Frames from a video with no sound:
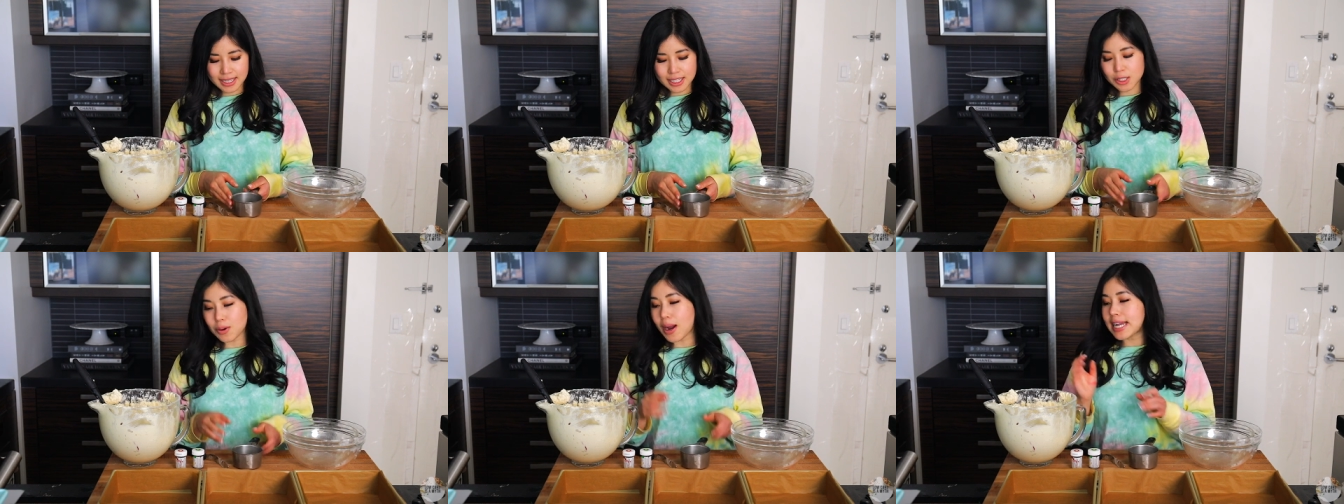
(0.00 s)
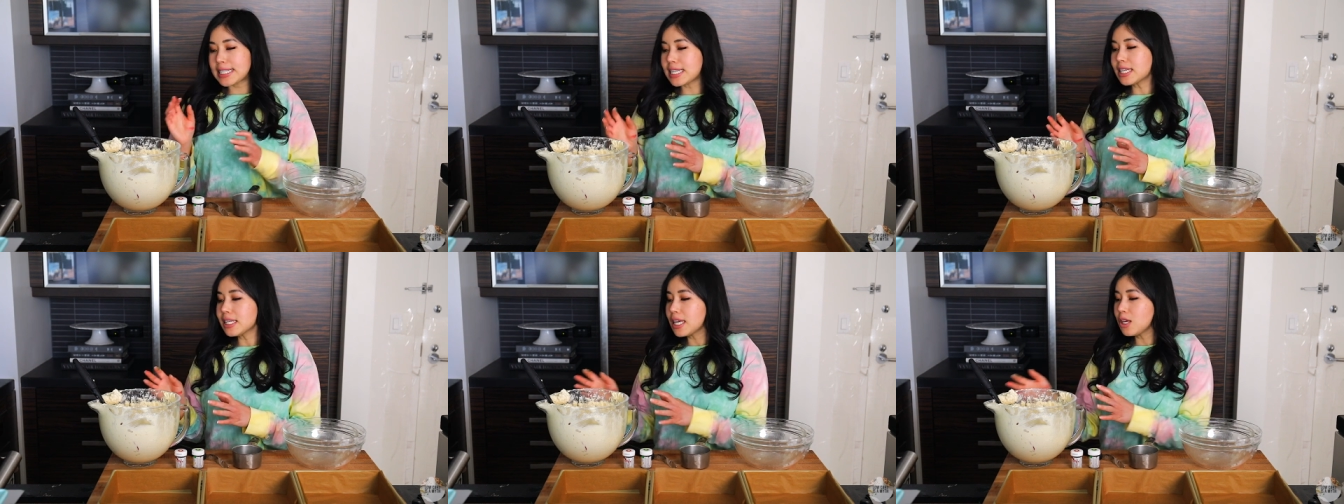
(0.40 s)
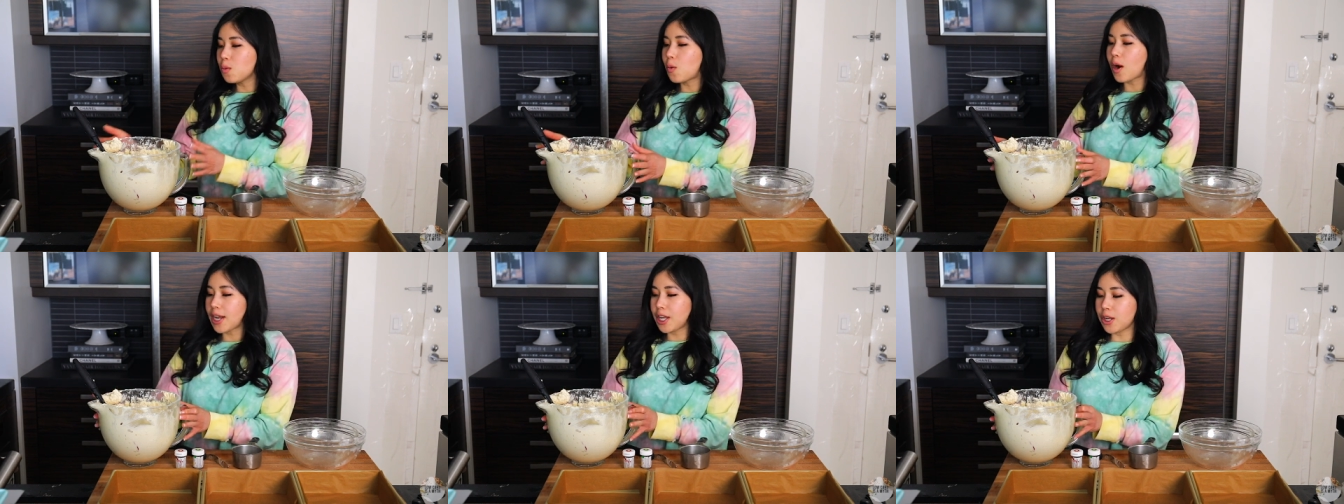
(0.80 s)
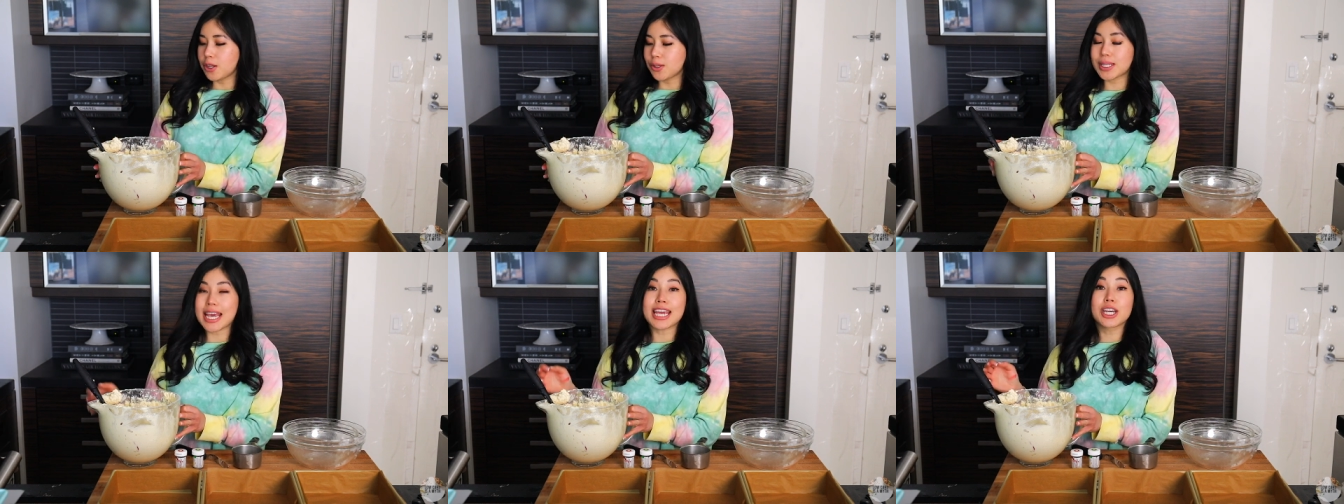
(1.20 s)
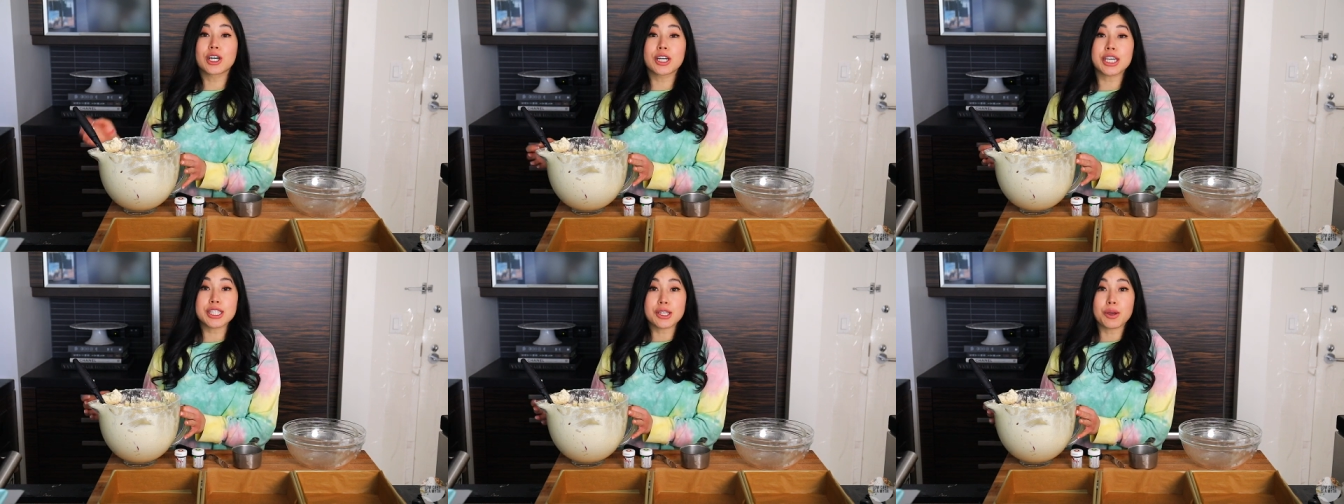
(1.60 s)
So ideally you wanna use a
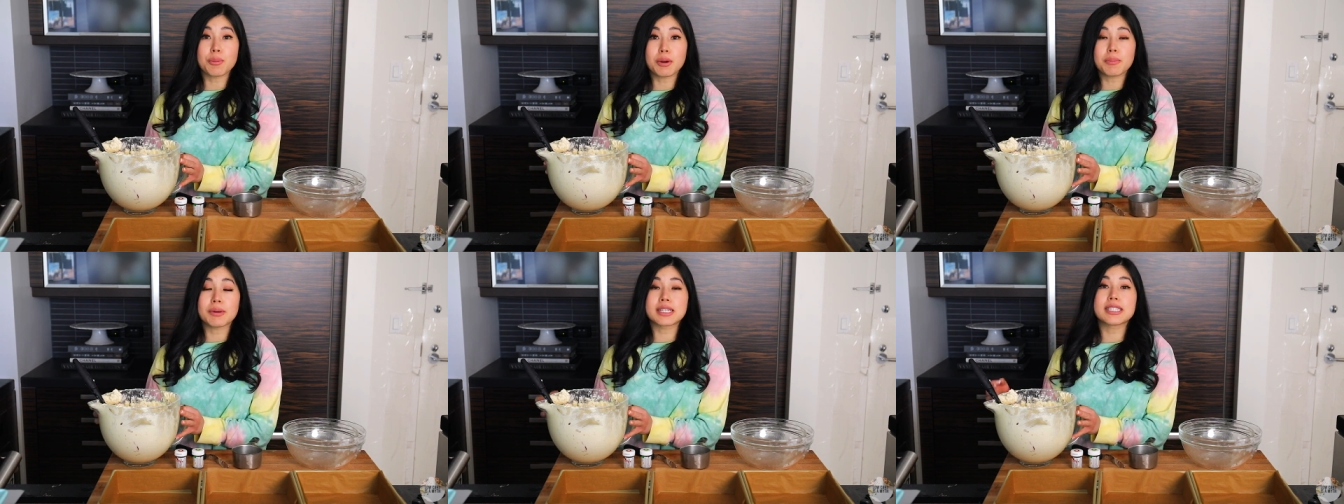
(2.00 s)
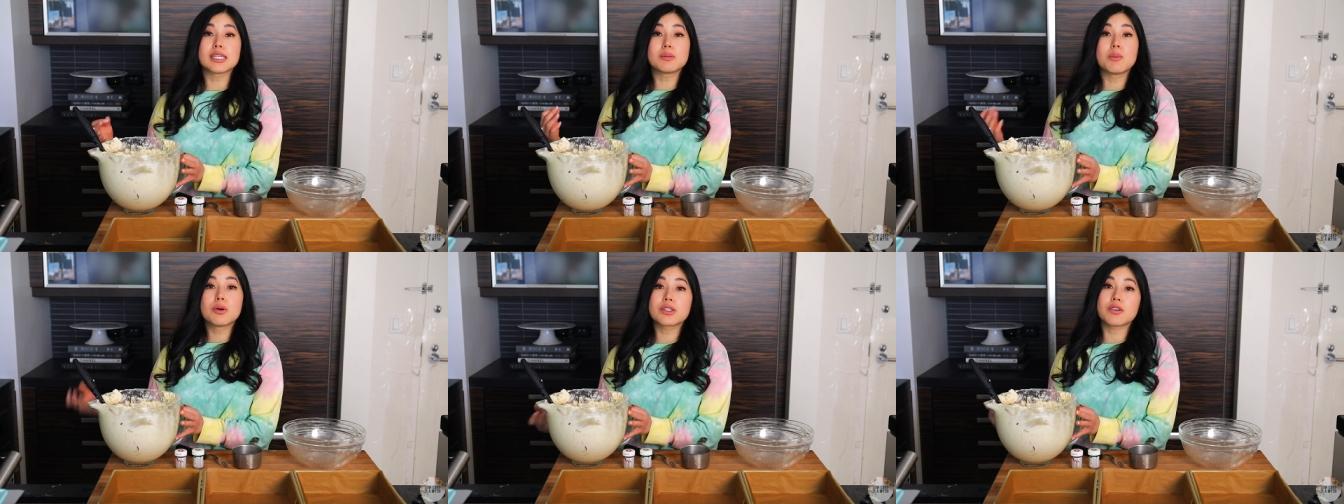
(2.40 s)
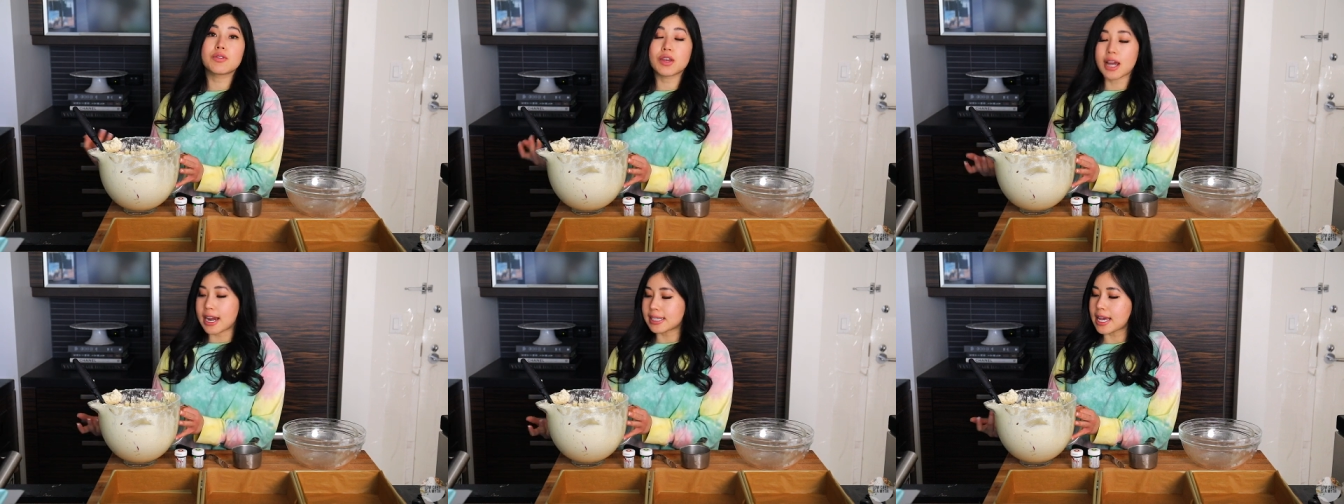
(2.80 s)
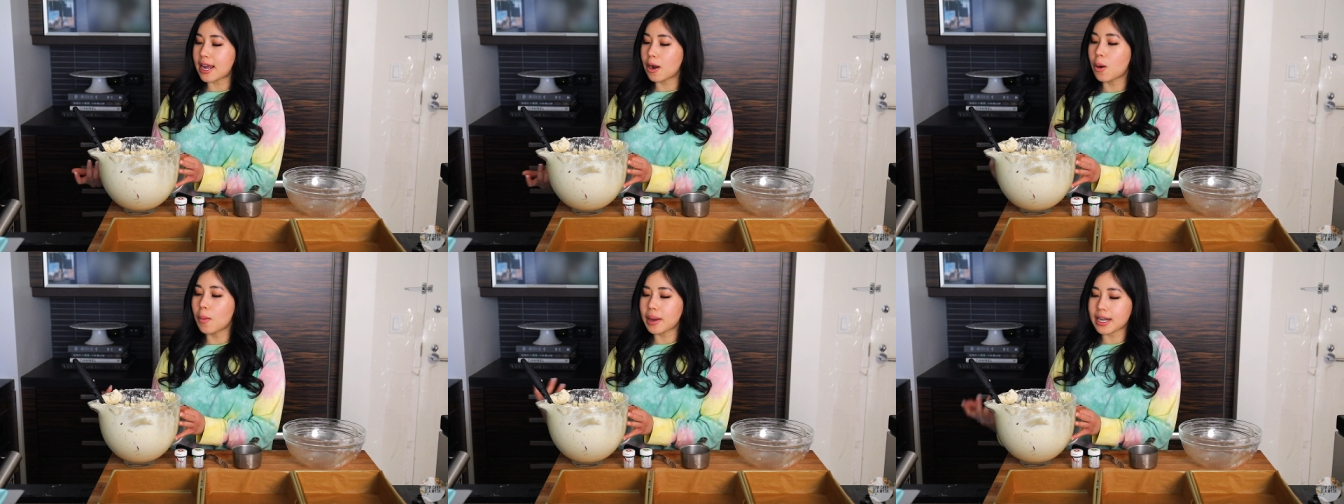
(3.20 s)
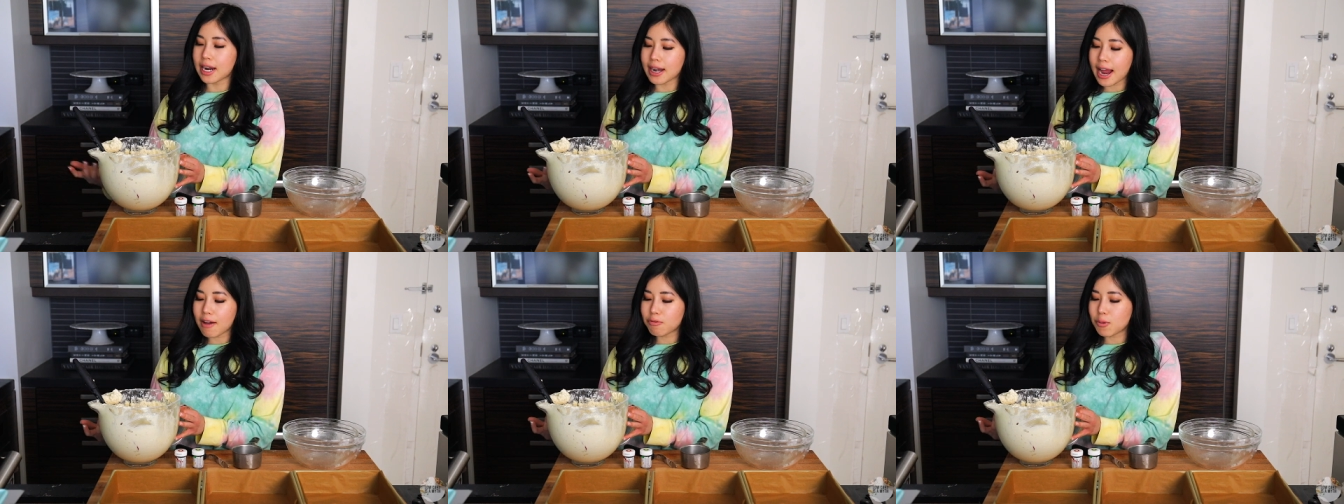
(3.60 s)
cookie scooper, but since most of you guys at home may
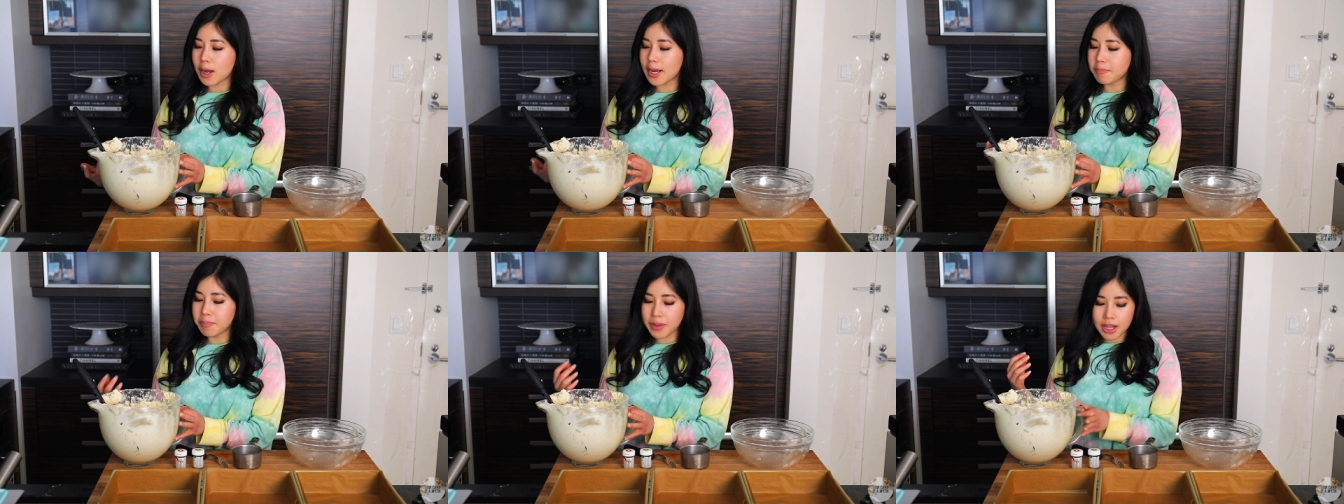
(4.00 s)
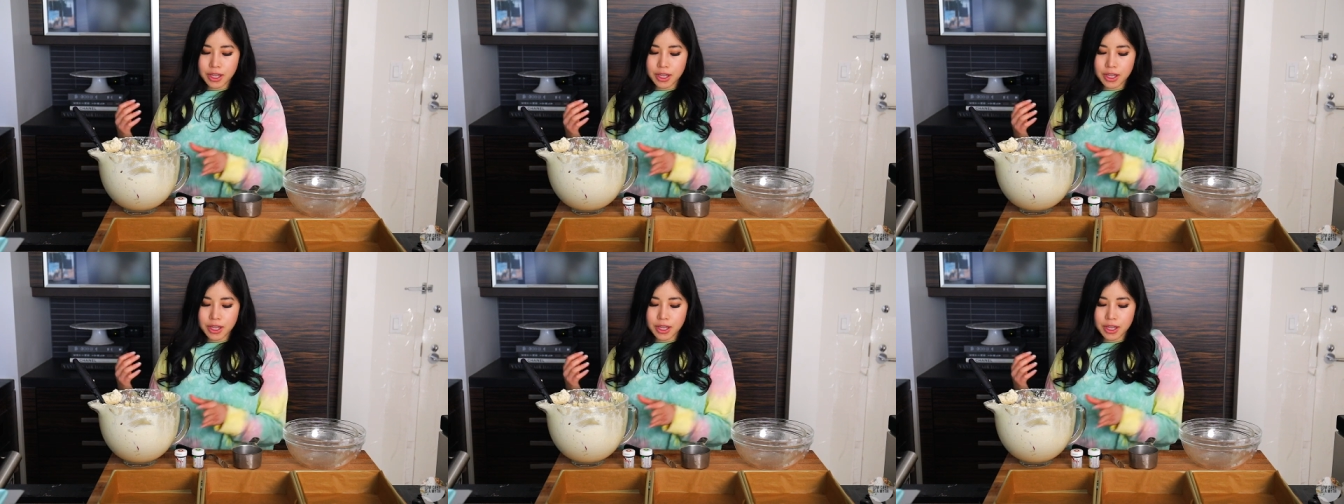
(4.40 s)
not have one,